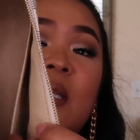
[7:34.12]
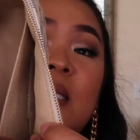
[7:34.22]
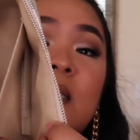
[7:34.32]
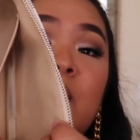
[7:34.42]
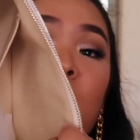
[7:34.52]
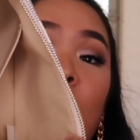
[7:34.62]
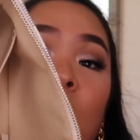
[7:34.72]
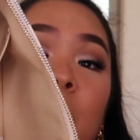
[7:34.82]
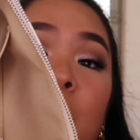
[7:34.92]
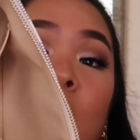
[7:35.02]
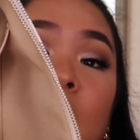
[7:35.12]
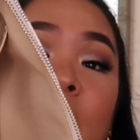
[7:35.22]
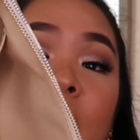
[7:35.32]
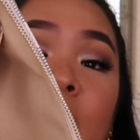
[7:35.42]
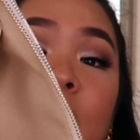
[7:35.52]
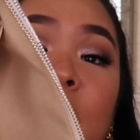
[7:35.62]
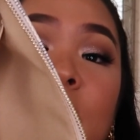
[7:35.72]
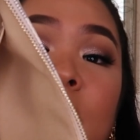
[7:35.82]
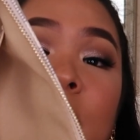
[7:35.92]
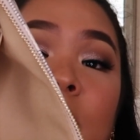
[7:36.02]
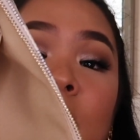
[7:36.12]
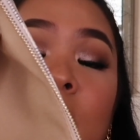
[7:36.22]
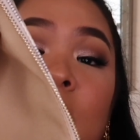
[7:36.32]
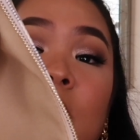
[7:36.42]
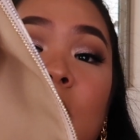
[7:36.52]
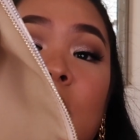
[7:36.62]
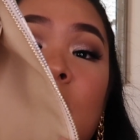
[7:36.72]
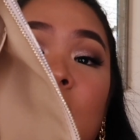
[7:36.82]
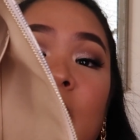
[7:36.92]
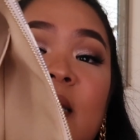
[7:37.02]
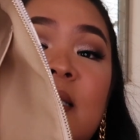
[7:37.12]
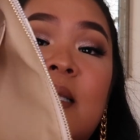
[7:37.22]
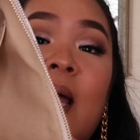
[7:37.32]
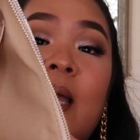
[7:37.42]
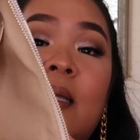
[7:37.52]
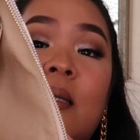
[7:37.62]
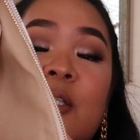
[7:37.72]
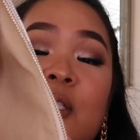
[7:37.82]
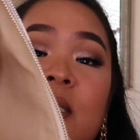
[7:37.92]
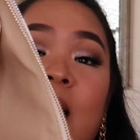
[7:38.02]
this small pocket. Inside it just